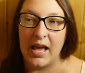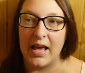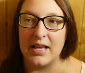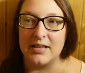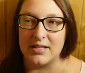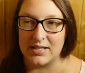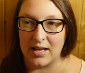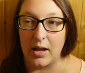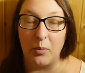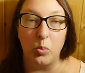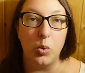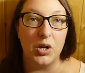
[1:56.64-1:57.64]
It's,
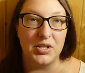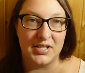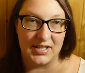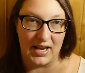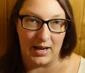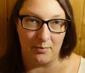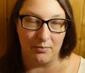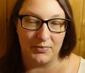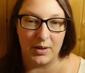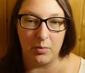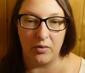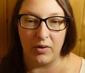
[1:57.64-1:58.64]
it would seem
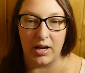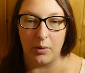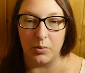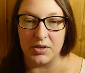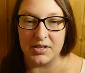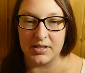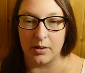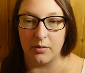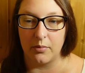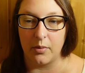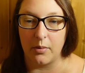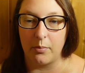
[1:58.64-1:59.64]
that Maria was
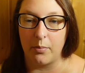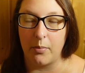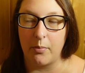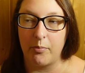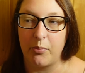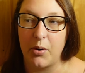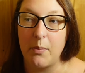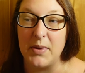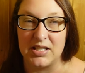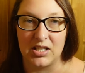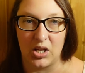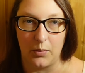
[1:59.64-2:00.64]

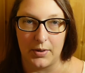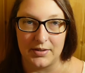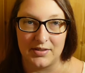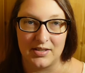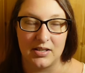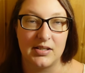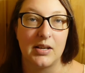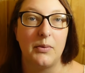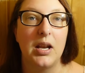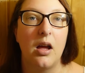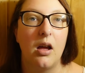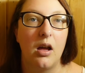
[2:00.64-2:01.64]
promiscuous. So
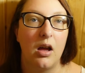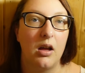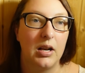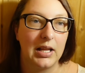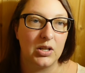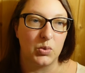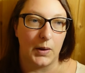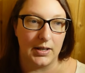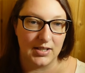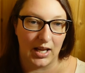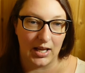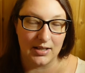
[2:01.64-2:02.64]
in her early
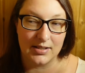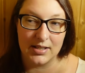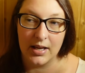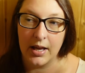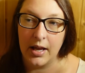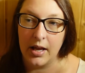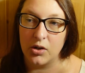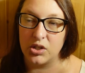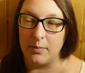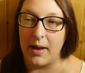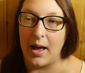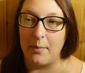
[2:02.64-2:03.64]
twenties,
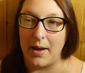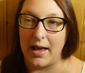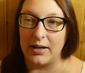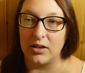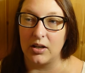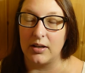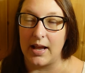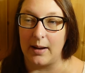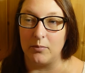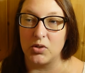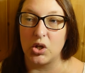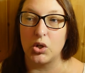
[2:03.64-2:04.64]
she met a man
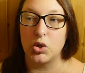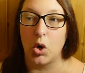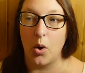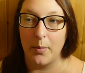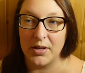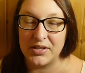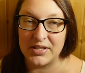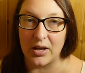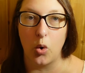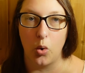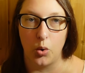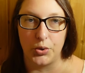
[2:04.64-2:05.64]
named Thomas
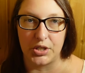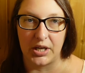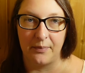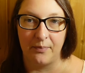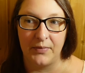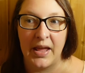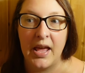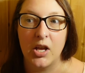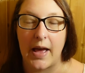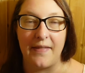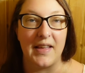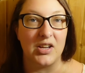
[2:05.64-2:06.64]
Corder,
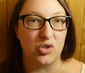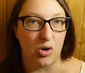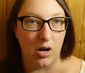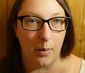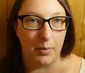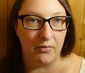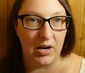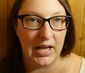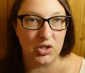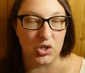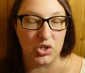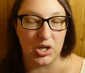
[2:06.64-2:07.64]
and they struck up a
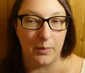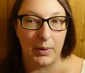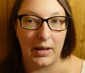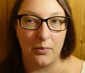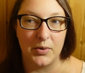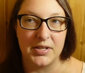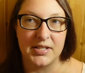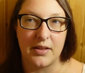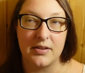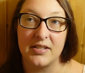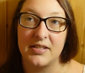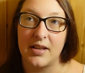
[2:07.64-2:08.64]
relationship. He was
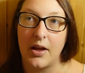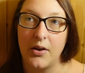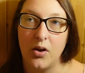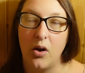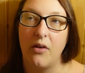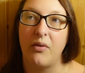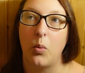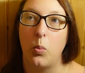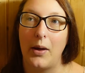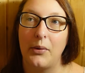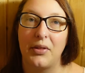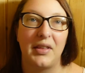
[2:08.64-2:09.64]
the son of a
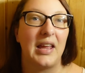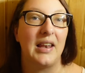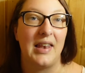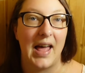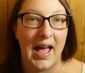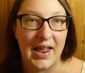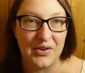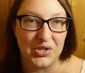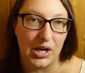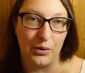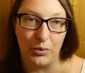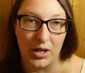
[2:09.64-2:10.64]
wealthy
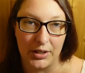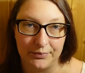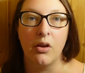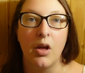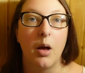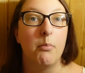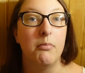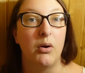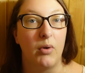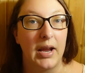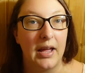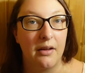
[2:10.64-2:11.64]
landowner.
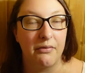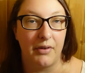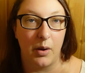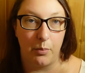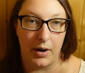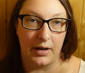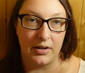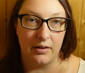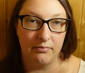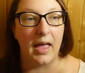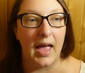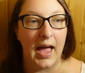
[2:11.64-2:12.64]
Maria fell
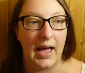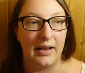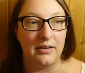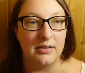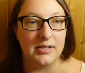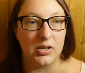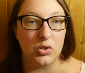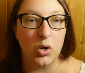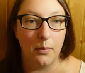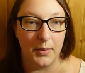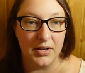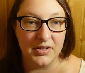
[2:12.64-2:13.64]
pregnant, and
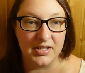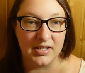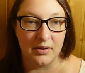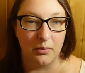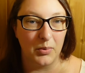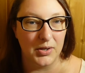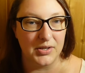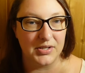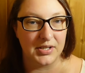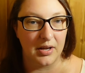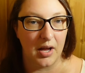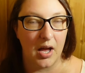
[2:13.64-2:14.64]
Thomas
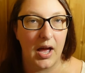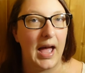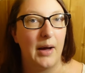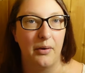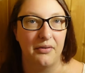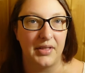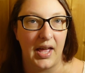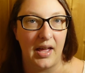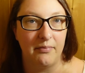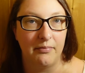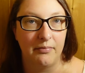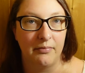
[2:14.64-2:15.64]
was out of there.